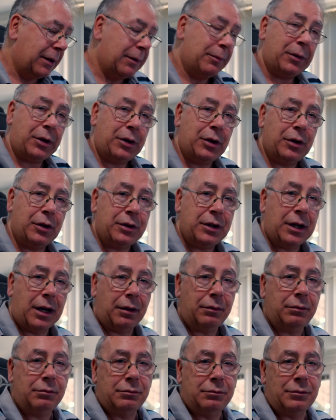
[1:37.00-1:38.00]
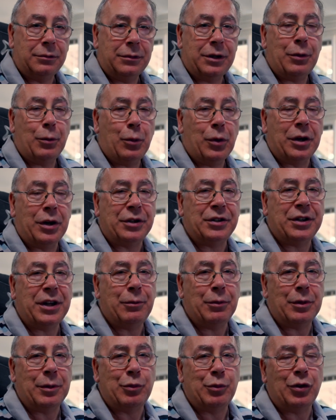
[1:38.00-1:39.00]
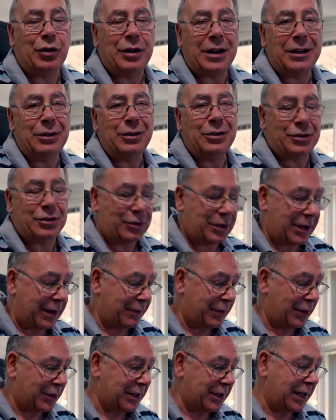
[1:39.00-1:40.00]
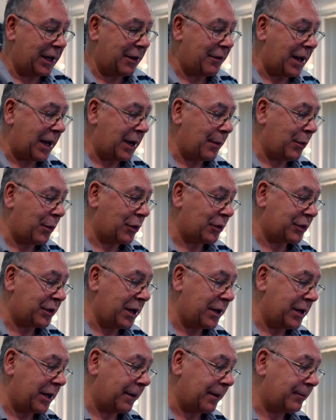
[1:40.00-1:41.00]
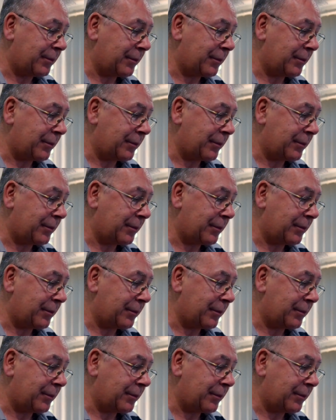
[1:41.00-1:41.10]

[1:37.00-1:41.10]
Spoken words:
Because, you know, you want to see what the product looks like if I can get it out of the box, don't you?